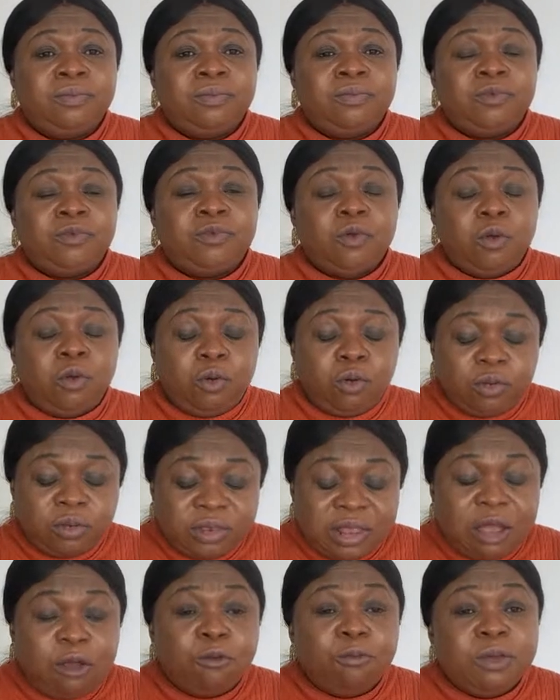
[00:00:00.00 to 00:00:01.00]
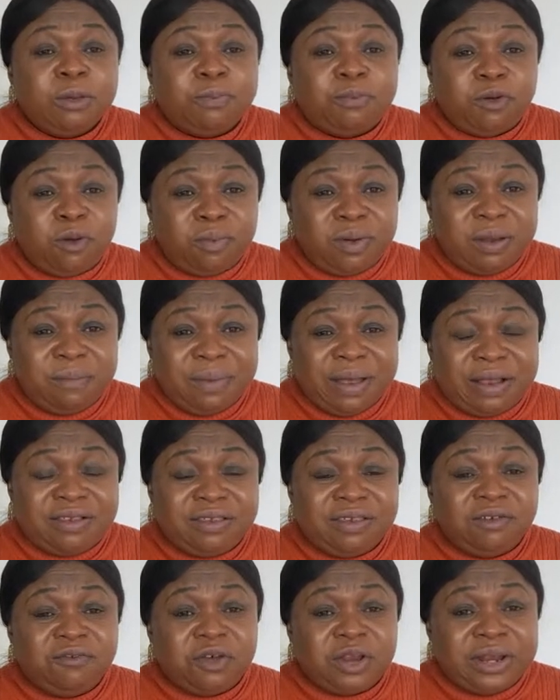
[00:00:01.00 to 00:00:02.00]
So that will be
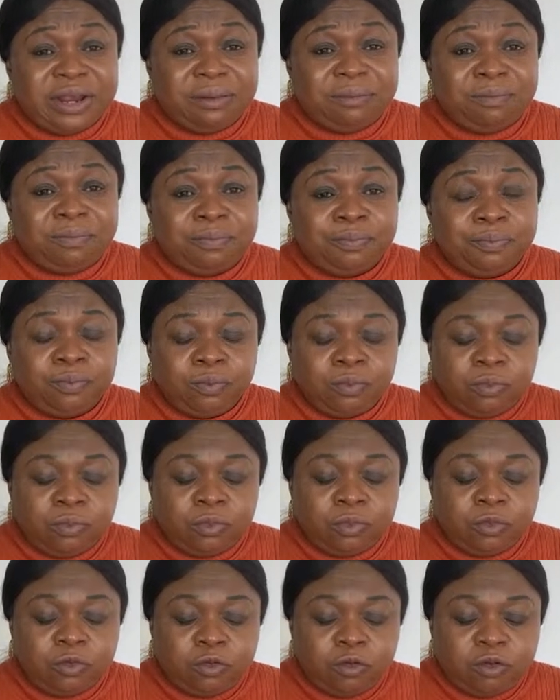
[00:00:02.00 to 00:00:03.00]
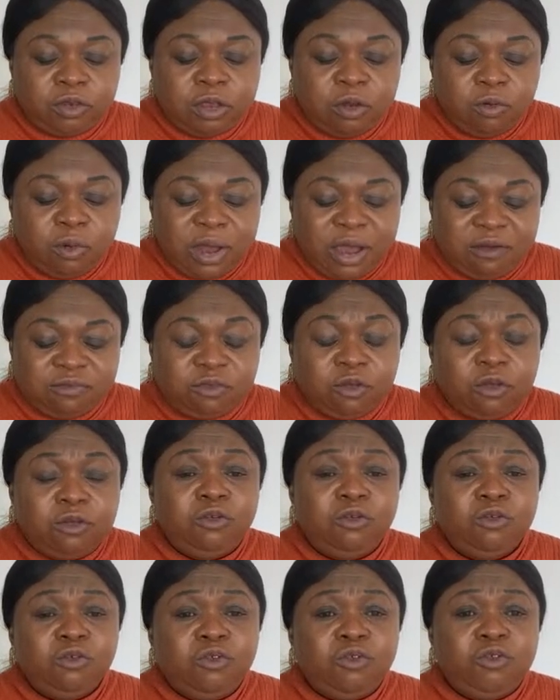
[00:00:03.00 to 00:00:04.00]
problematic for them. So they will have to
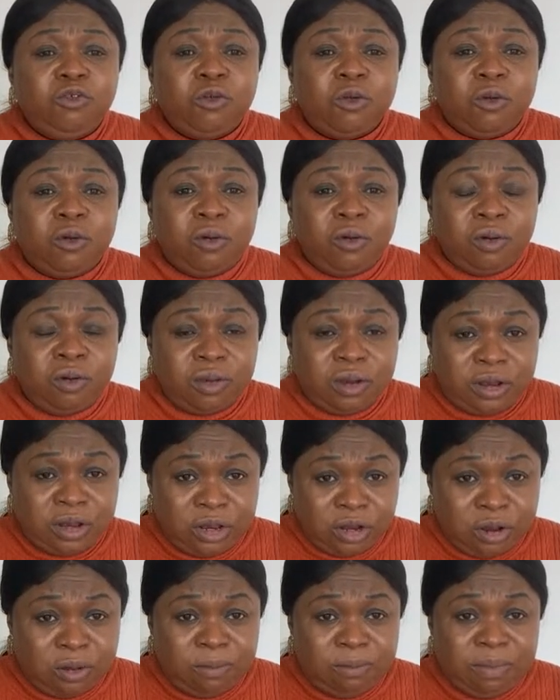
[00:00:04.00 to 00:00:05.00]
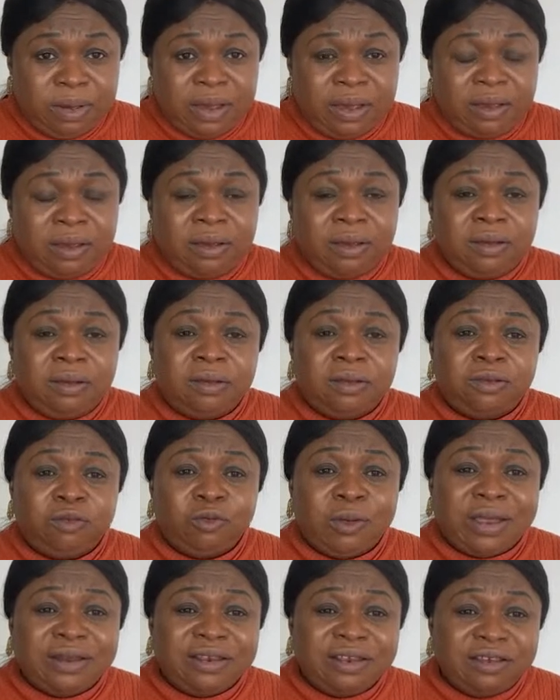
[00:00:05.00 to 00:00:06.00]
use your number to
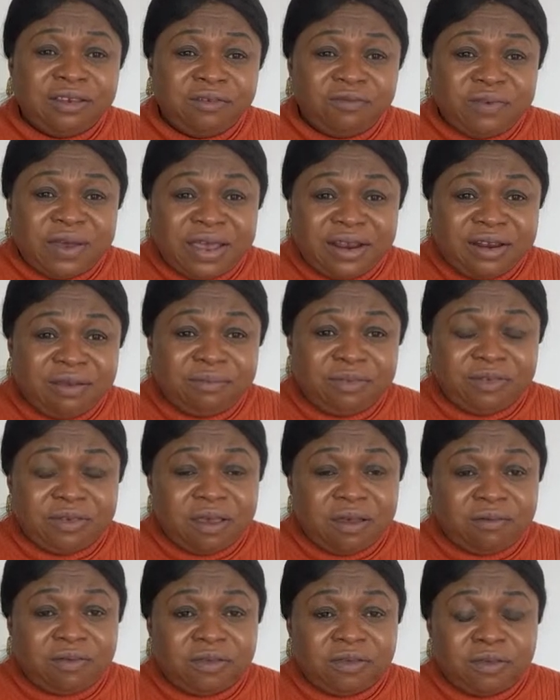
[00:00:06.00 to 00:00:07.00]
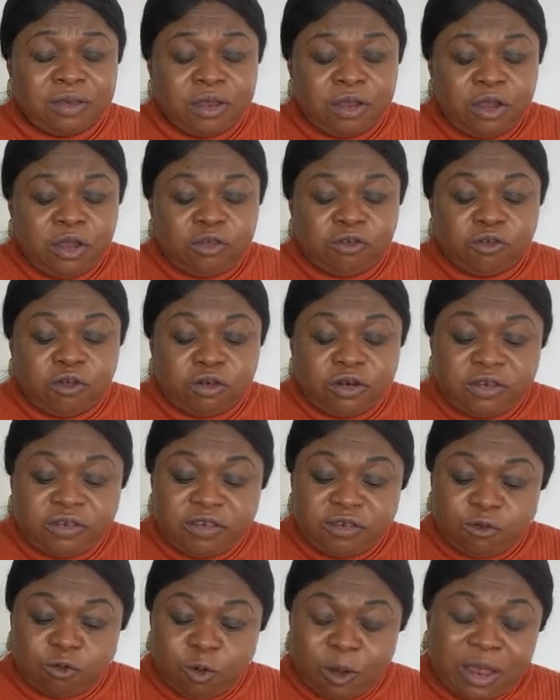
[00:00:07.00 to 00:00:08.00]
identify themselves. So this
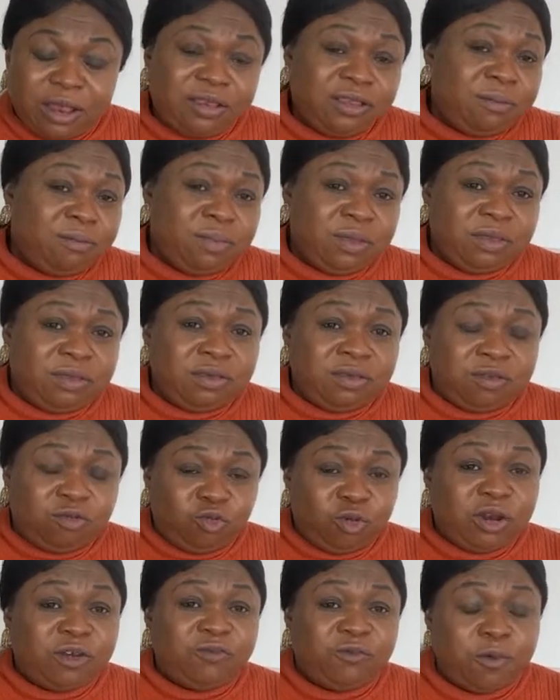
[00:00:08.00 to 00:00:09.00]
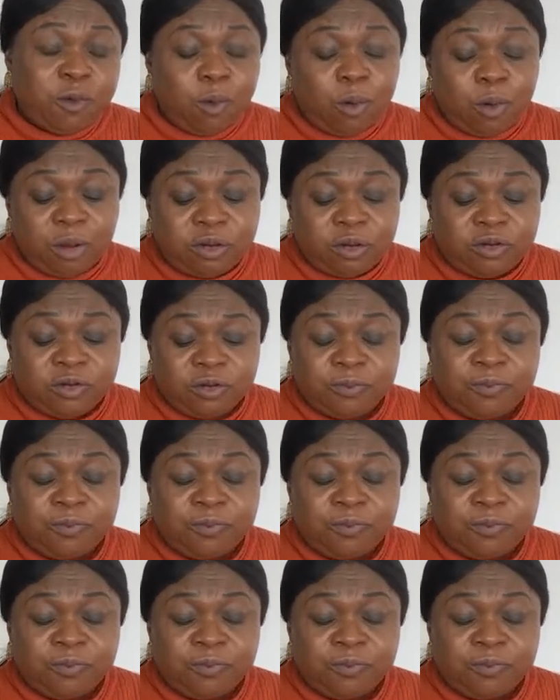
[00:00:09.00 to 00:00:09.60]
is quite a bit straightforward.